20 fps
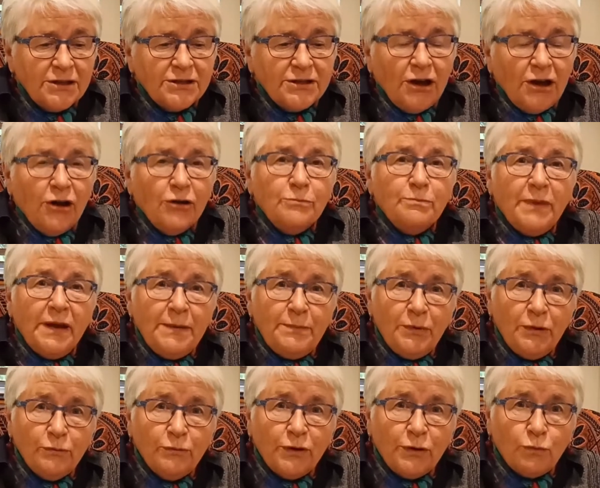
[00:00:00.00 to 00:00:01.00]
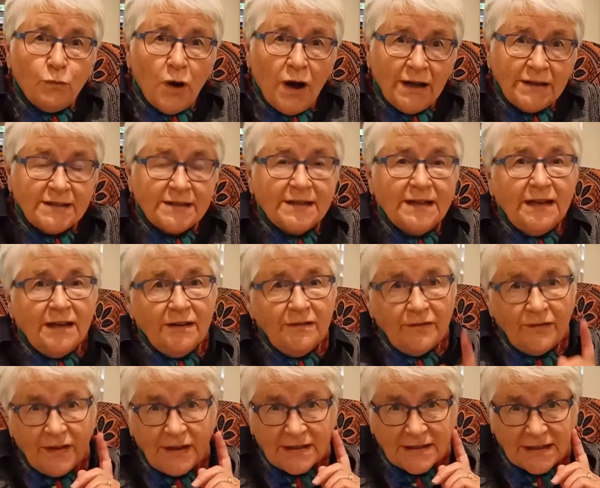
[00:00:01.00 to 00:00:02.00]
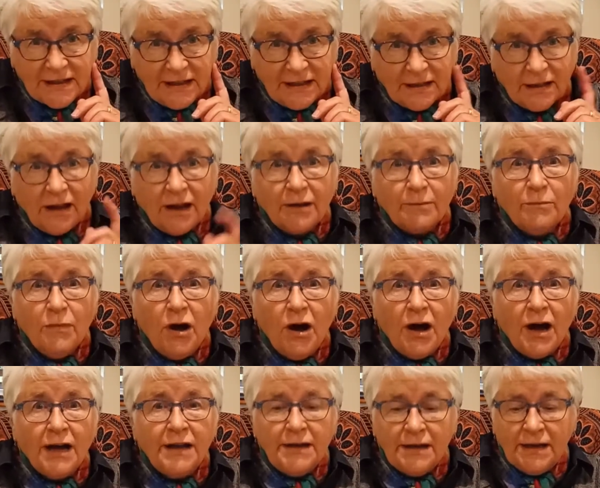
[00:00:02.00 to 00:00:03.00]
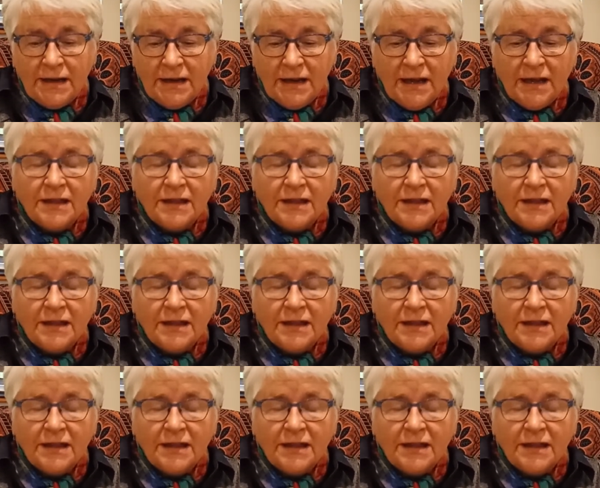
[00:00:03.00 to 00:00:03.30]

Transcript: So people with white skin, fair skin like mine,